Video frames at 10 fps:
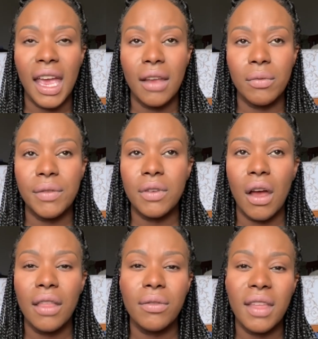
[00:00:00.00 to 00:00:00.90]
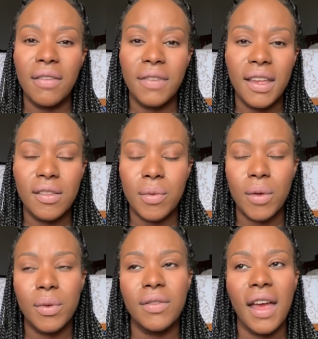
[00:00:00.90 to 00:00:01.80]
And we've gone through that phase
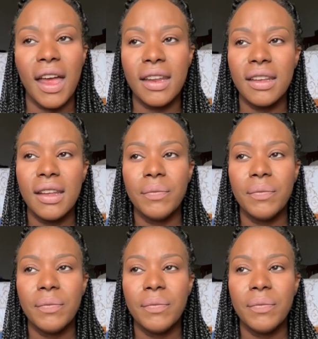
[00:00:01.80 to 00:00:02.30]
where we've had